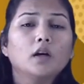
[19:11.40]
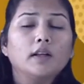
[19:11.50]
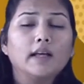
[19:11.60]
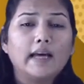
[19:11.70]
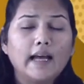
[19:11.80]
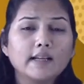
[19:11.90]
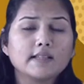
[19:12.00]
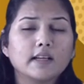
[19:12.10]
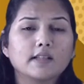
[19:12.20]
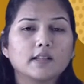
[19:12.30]
The
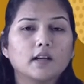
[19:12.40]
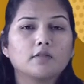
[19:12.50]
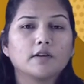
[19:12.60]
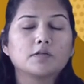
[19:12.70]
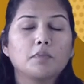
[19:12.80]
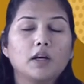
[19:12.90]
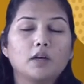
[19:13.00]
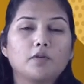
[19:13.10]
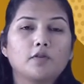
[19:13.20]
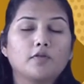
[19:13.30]
galaxy itself is made
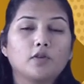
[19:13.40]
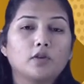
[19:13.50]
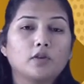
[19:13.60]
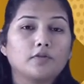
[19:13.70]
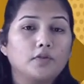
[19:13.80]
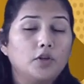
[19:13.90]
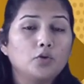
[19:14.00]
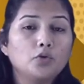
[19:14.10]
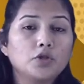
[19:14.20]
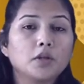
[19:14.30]
up of
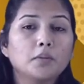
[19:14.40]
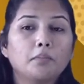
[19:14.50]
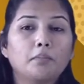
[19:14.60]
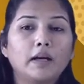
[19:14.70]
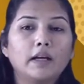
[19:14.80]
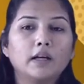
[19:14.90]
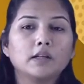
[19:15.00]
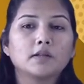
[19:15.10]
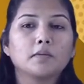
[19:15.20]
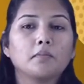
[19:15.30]
huge
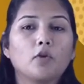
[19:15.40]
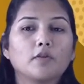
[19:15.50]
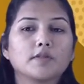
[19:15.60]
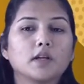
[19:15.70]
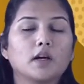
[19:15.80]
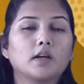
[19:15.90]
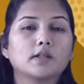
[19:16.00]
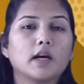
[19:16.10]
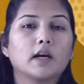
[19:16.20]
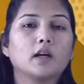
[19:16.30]
billions of stars
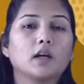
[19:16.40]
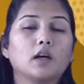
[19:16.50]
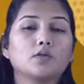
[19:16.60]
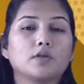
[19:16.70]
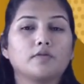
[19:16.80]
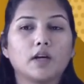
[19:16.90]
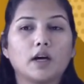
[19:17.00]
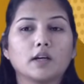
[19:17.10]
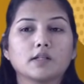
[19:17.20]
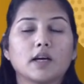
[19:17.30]
and clouds of
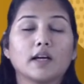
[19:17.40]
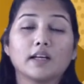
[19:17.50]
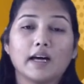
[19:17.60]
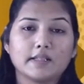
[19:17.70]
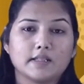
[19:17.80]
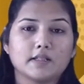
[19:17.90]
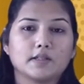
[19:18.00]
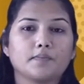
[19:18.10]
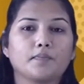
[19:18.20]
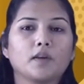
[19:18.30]
dust and gases.
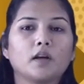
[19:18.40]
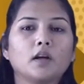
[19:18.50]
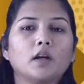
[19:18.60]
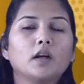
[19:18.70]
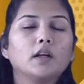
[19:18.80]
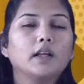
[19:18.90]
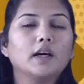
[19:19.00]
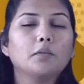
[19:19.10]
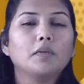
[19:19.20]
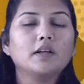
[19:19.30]

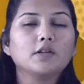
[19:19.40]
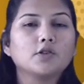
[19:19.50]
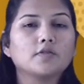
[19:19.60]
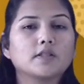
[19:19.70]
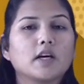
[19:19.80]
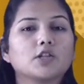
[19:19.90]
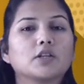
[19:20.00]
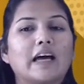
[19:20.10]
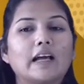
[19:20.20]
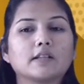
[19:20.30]
There are millions of
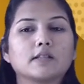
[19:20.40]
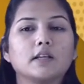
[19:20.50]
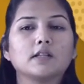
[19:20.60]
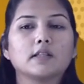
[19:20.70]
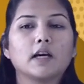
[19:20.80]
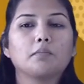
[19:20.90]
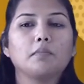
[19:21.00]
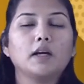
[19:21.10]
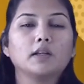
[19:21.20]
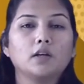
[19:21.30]
such galaxies that
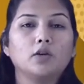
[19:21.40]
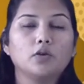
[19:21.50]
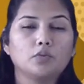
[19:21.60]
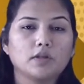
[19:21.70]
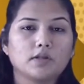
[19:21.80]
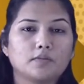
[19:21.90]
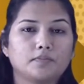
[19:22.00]
make the universe.